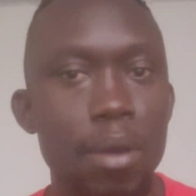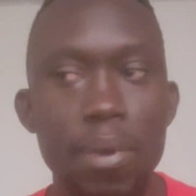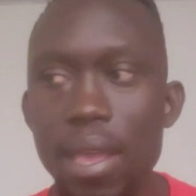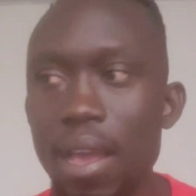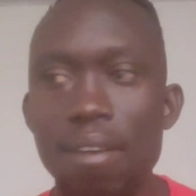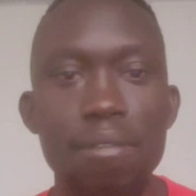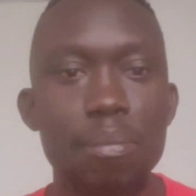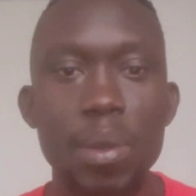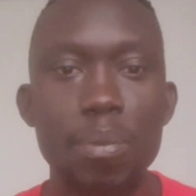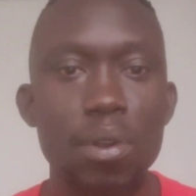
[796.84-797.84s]
We have
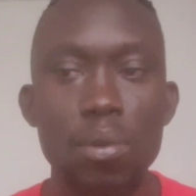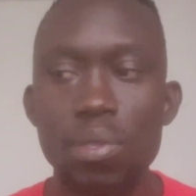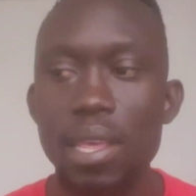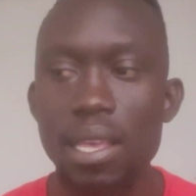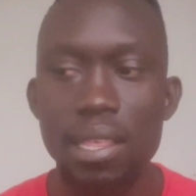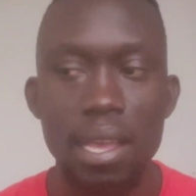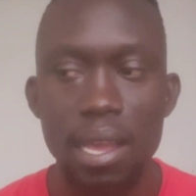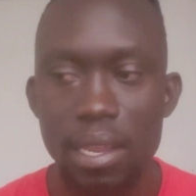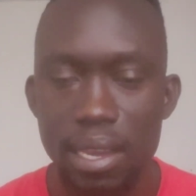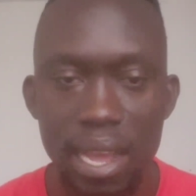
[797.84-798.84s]
people who just
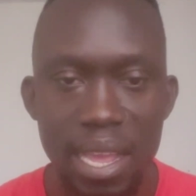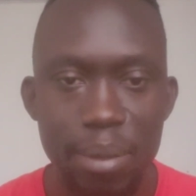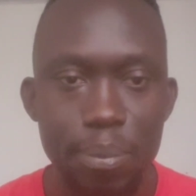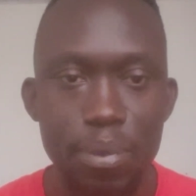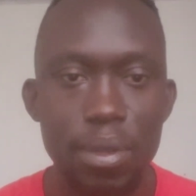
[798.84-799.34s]
type